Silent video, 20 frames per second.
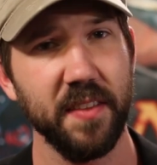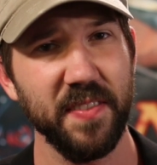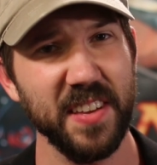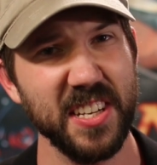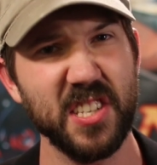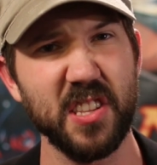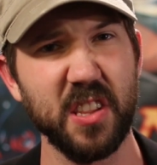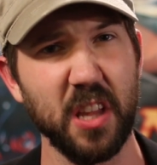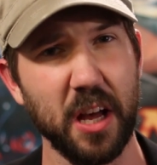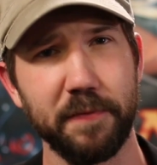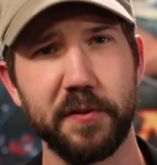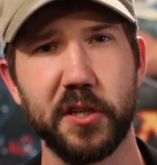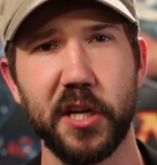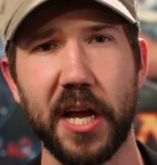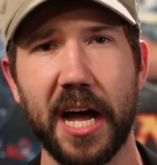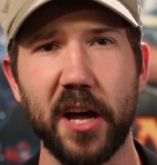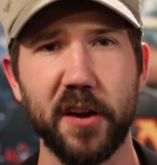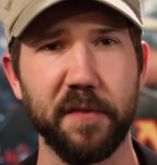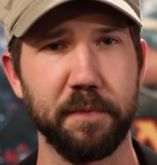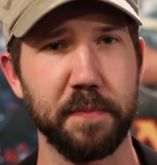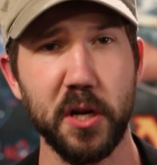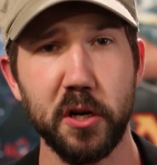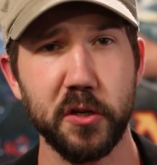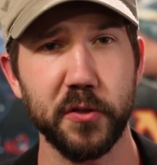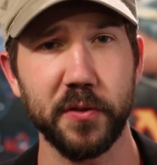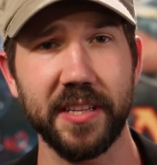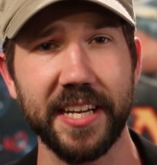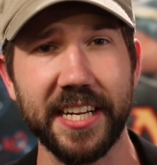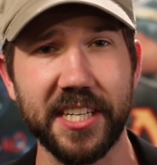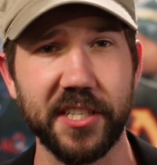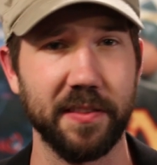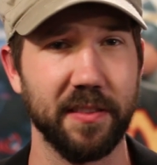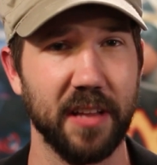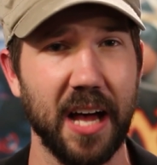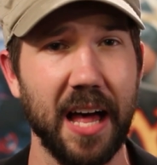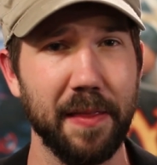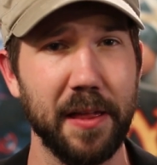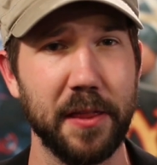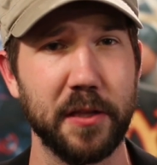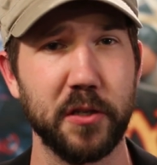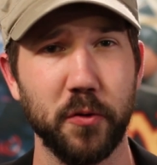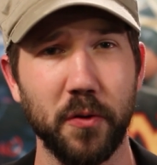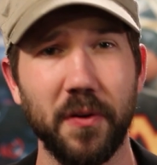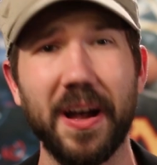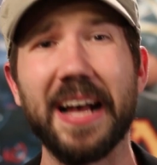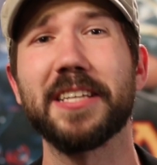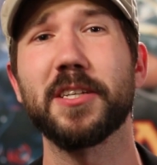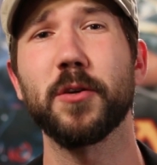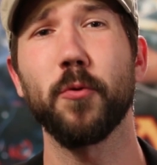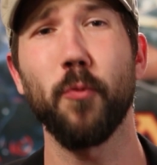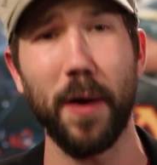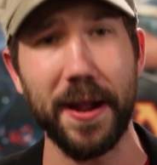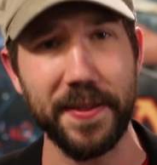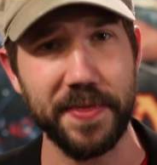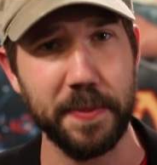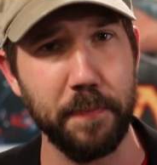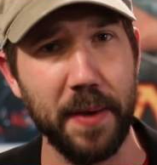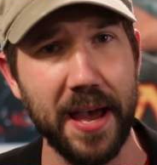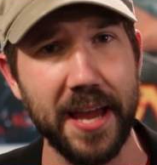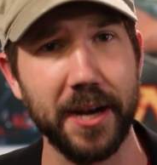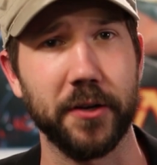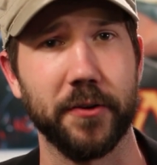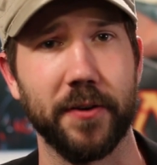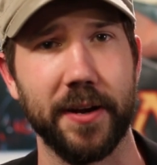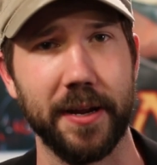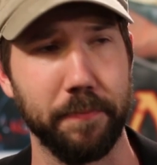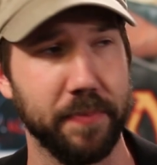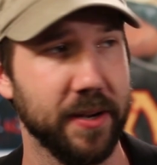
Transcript: This love child of Putrid Leech and Lotleth Troll has quite the pedigree,